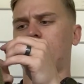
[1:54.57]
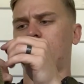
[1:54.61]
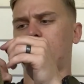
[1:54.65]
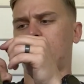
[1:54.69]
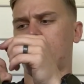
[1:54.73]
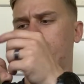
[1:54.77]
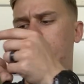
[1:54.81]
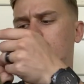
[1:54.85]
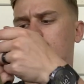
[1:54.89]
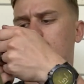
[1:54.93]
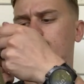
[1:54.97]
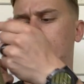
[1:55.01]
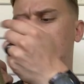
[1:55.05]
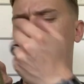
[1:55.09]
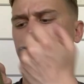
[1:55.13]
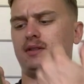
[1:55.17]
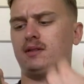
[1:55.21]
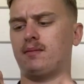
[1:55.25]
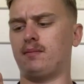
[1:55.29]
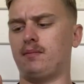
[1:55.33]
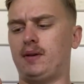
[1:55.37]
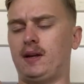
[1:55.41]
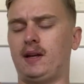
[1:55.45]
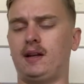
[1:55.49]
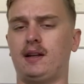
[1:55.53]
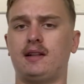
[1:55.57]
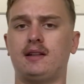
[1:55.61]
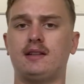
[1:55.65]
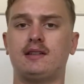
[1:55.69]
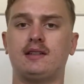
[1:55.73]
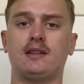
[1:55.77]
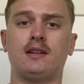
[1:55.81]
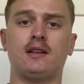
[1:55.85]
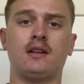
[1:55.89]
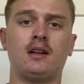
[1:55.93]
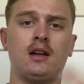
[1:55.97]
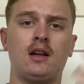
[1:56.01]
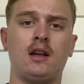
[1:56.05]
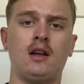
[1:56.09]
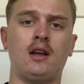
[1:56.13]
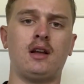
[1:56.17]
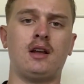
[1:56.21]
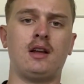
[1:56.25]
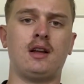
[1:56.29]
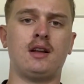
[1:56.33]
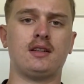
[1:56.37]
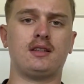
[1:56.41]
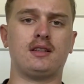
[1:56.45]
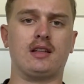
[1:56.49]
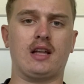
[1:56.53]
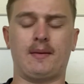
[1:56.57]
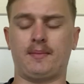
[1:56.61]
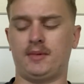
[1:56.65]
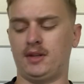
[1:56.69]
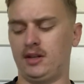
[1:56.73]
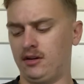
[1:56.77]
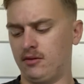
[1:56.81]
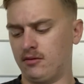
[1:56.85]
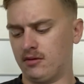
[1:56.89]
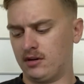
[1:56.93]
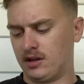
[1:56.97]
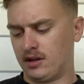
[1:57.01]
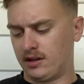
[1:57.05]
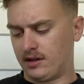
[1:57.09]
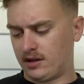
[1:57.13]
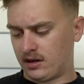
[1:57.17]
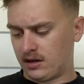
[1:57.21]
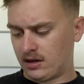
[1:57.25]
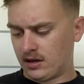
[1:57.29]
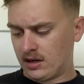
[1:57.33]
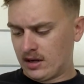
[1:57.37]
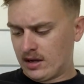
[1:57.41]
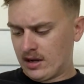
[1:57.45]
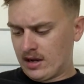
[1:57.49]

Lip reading: You just pop out some pins and slap the new one on there.